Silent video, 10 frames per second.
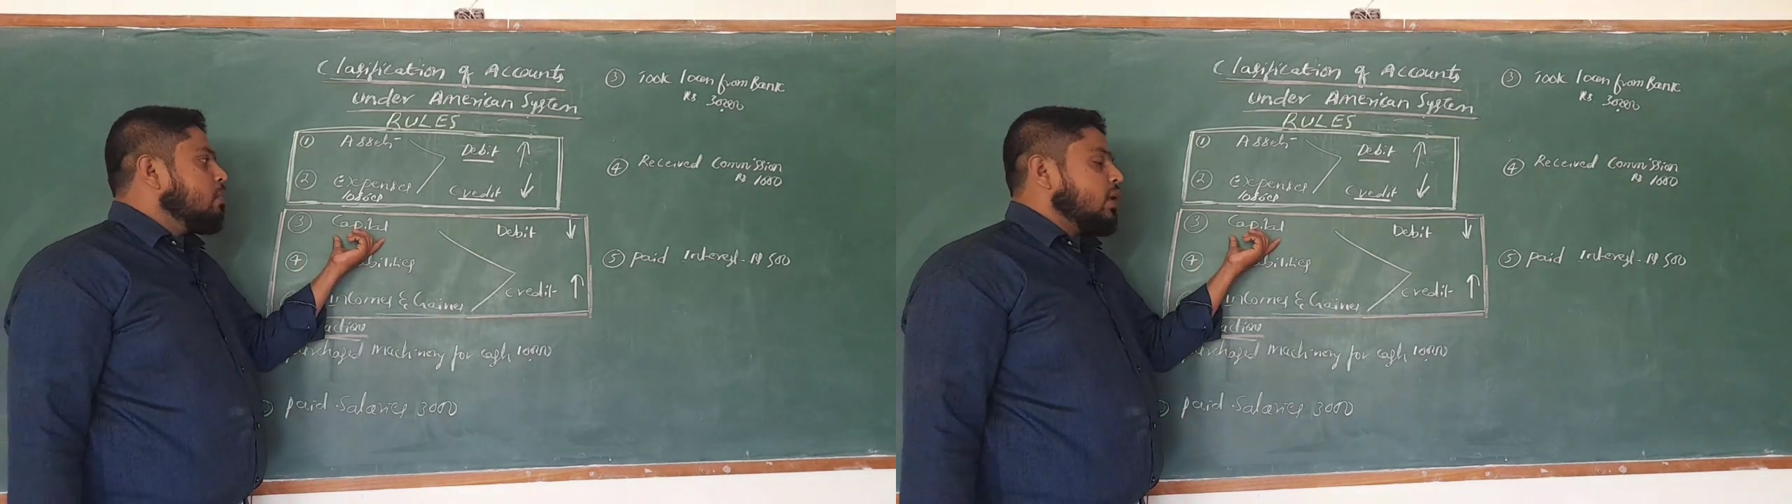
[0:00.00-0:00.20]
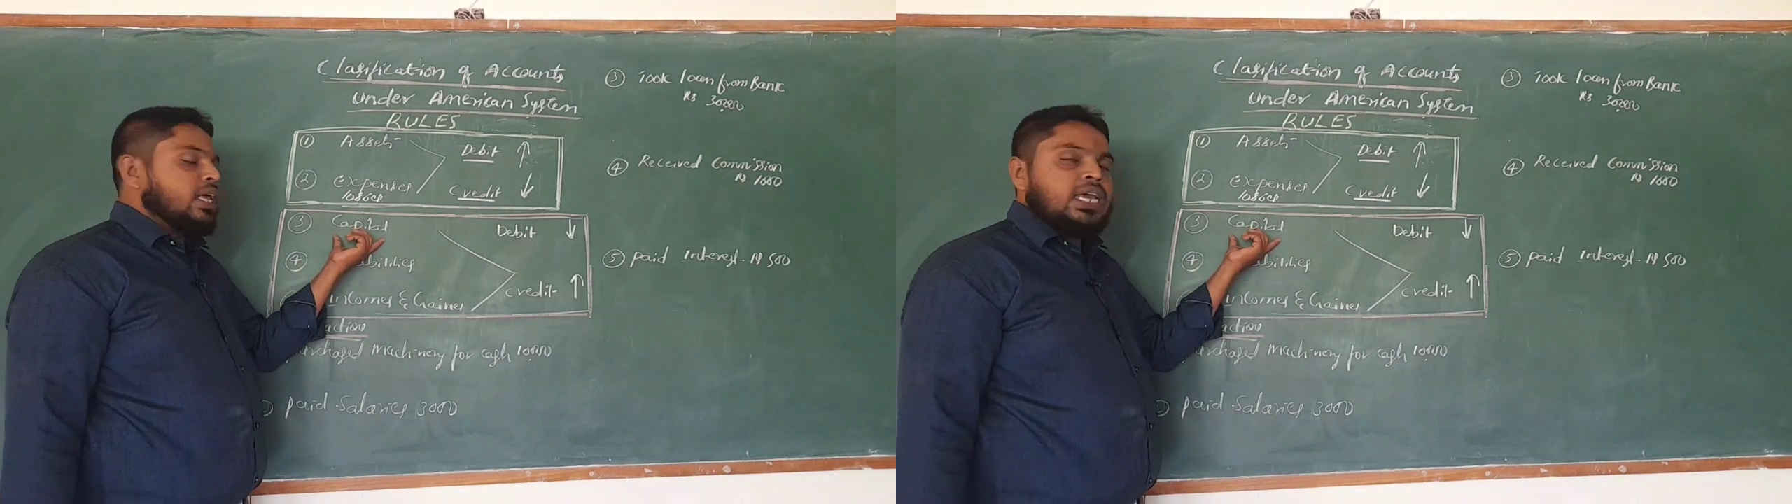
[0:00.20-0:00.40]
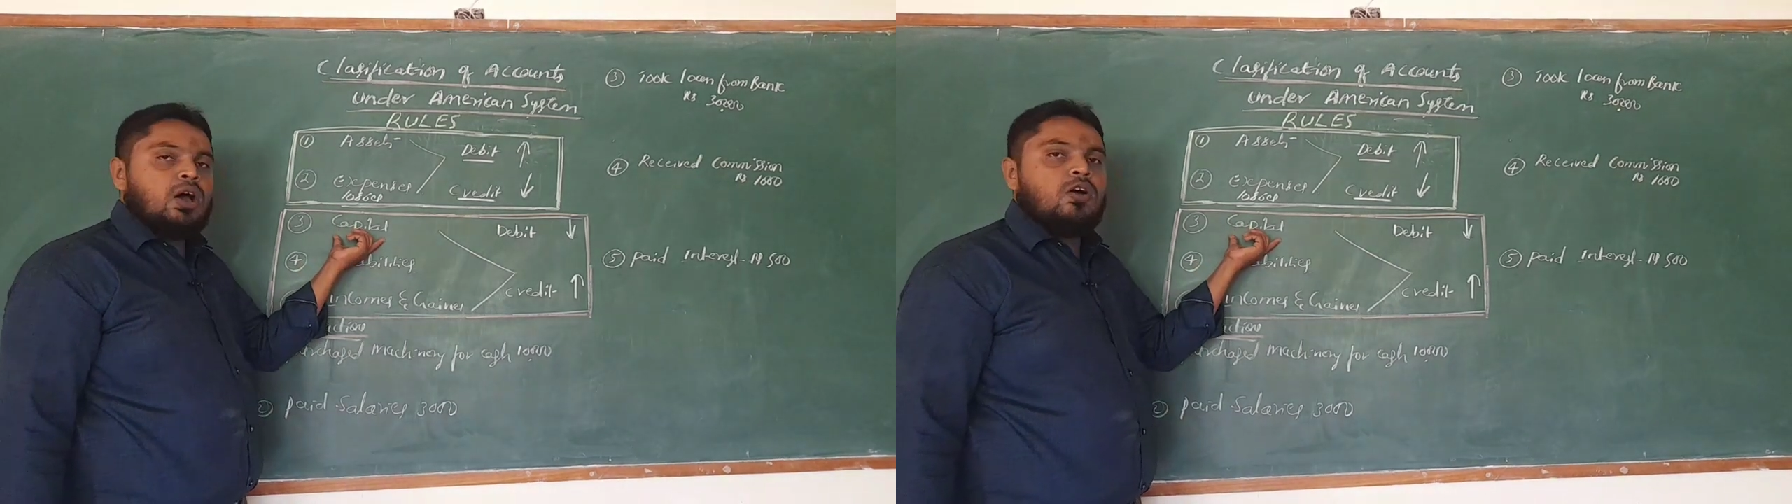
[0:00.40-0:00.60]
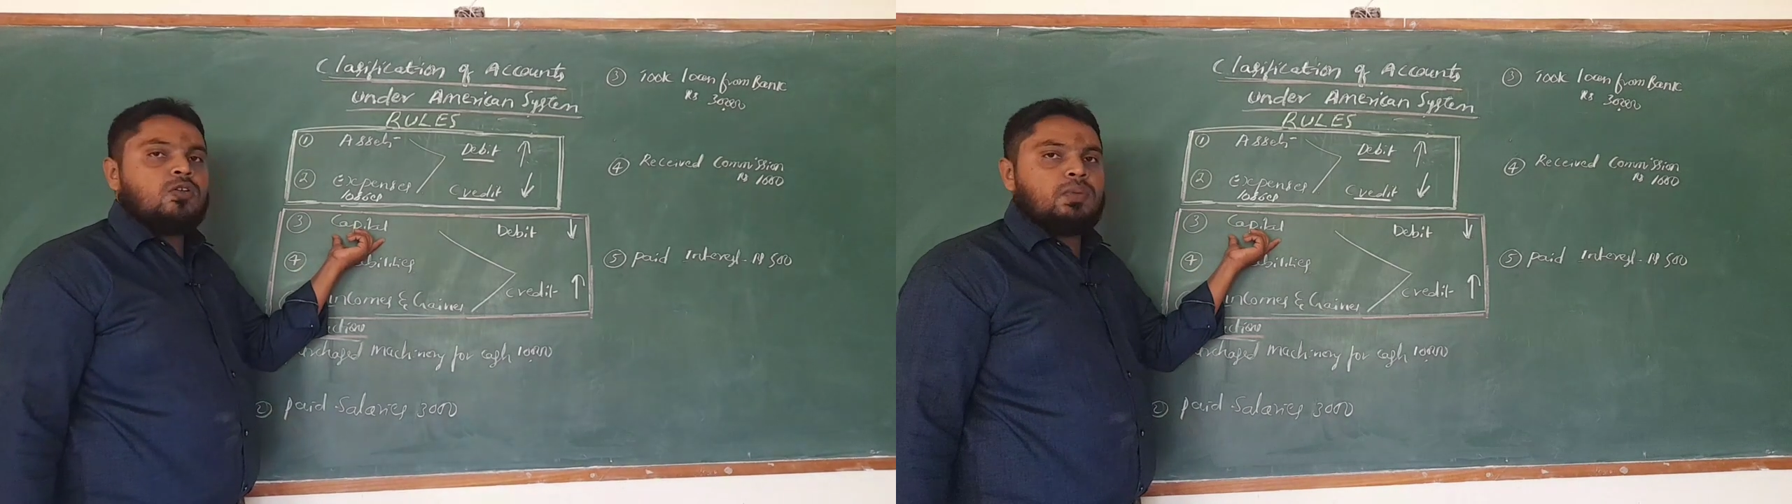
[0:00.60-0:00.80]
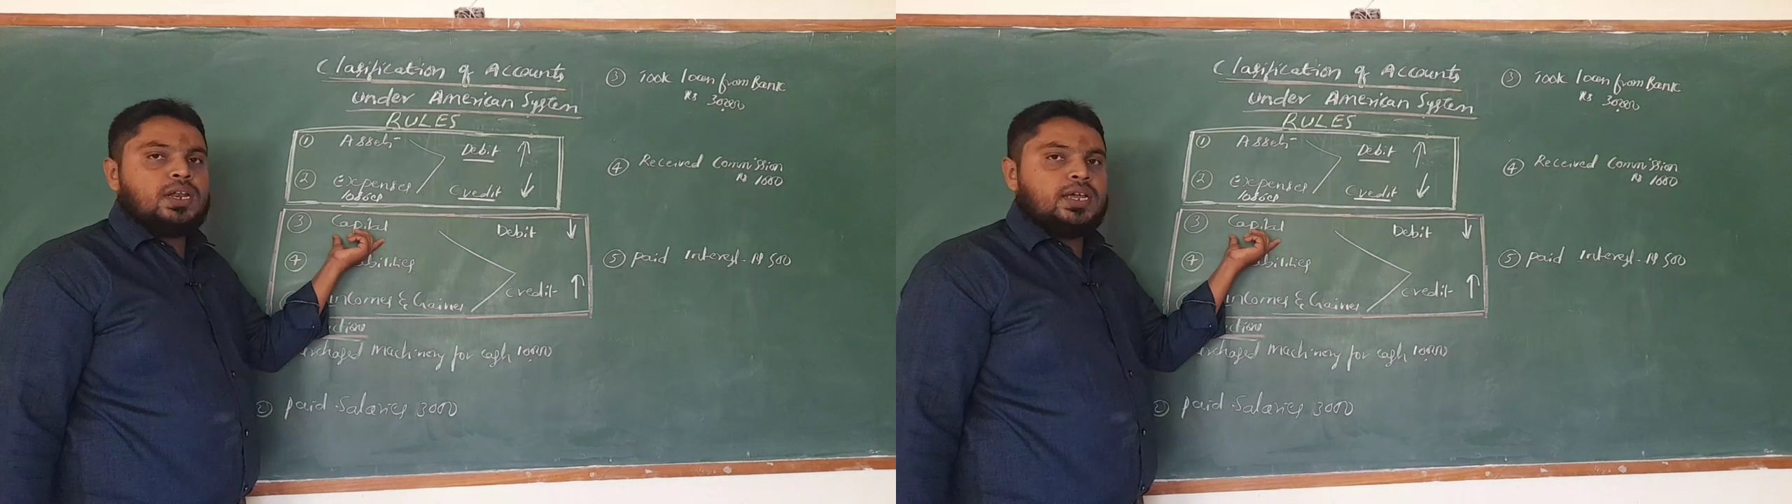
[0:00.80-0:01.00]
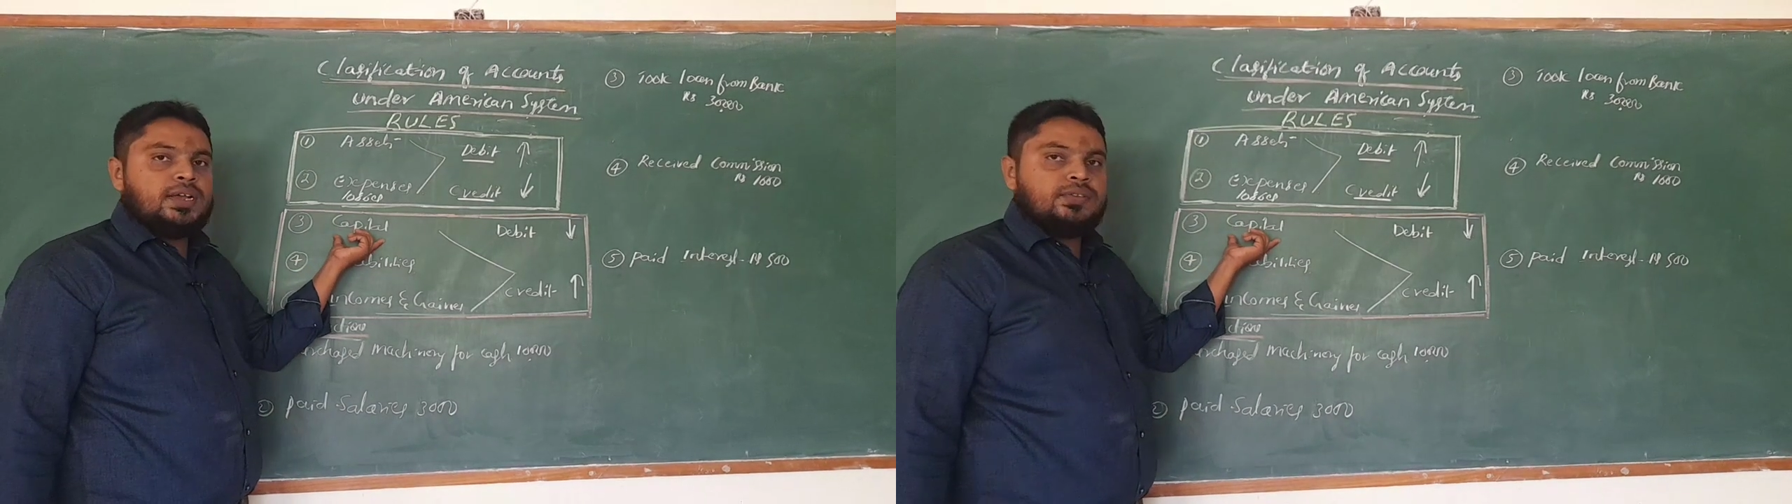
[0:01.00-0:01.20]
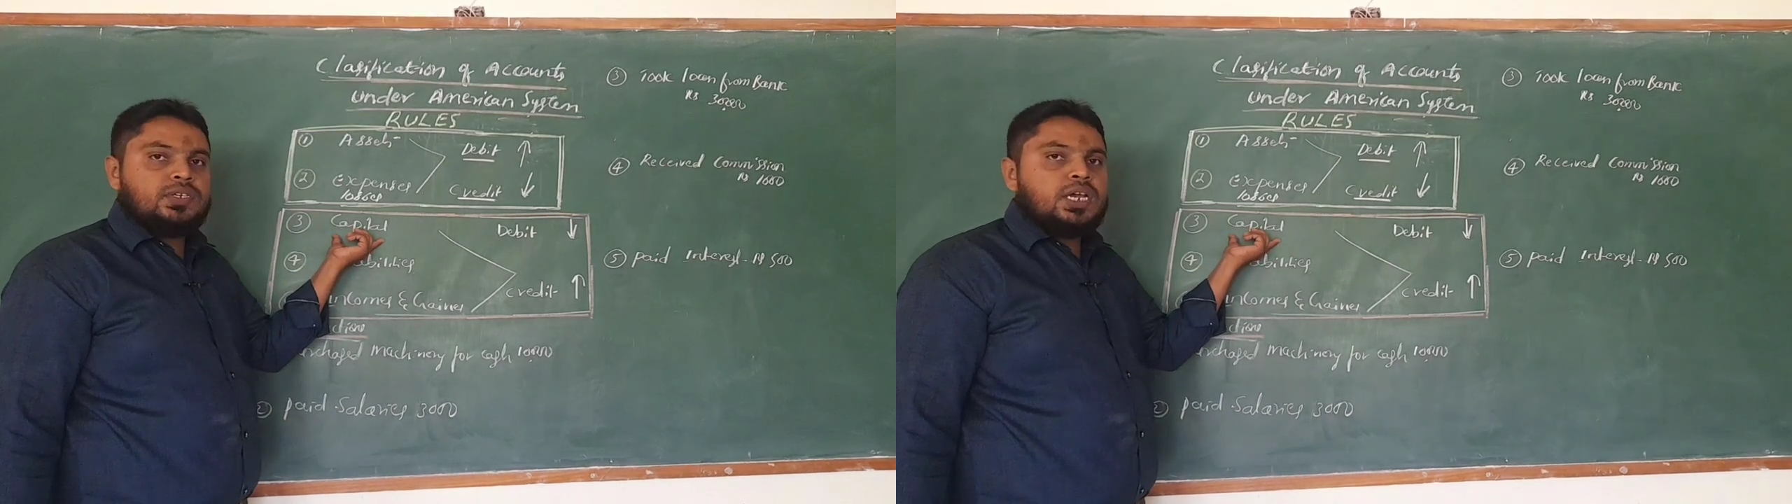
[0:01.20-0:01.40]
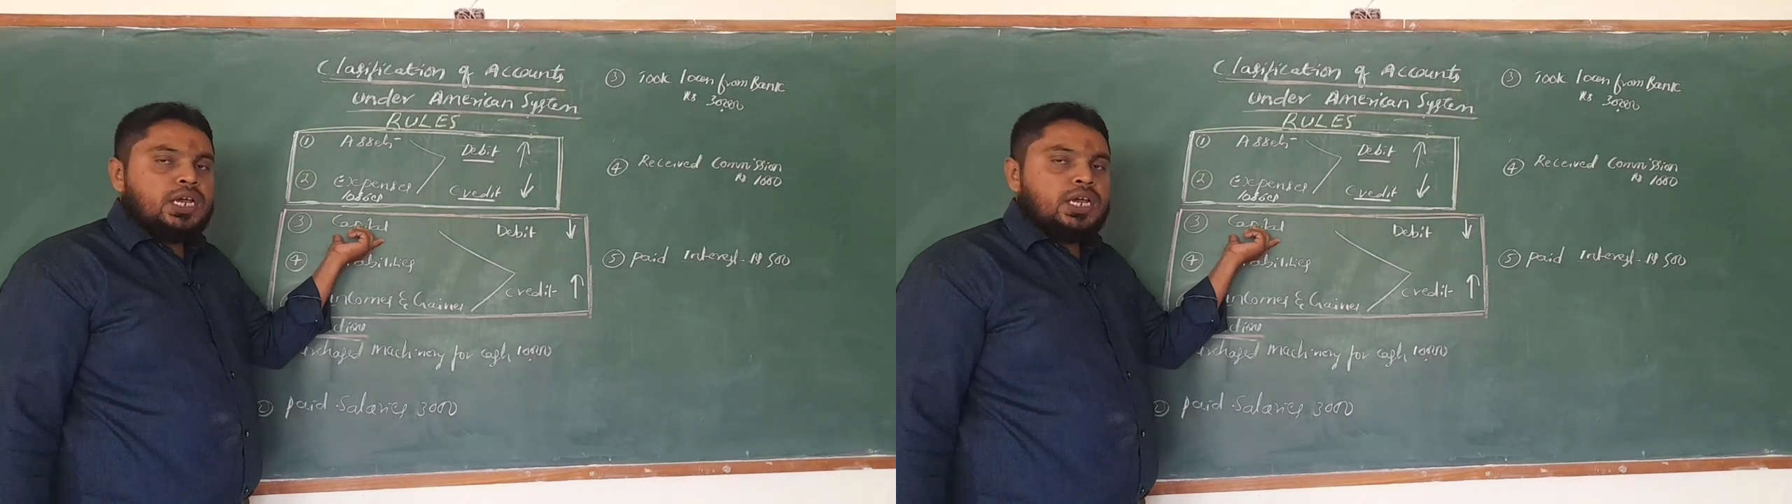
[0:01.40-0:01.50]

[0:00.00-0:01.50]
money or monies